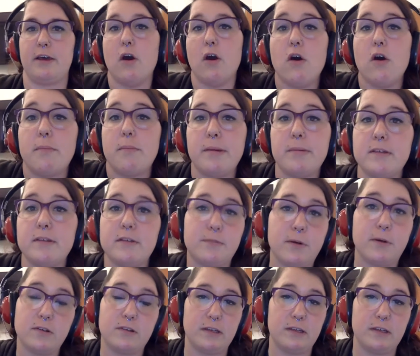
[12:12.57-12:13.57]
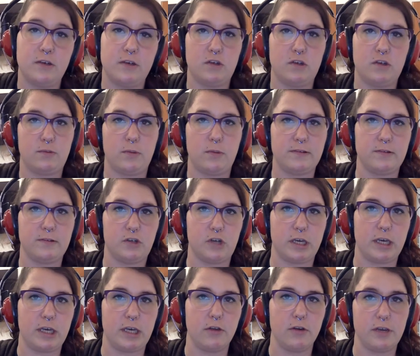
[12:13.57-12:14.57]
oh, maybe this person just wasn't
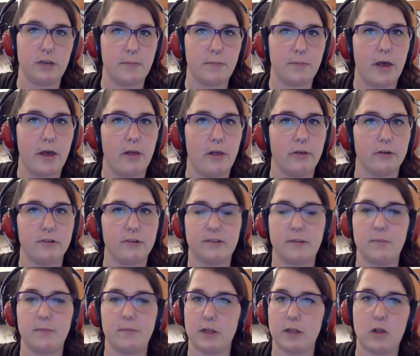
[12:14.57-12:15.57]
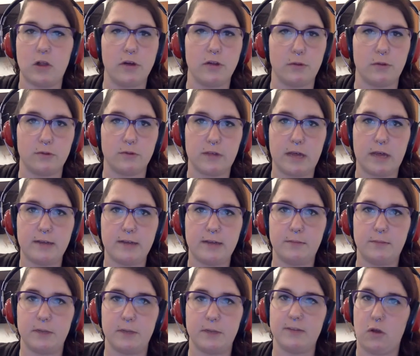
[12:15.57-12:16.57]
checking their email or something along those lines,
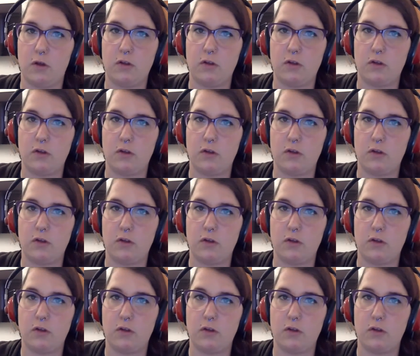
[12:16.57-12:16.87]
but it's ultimately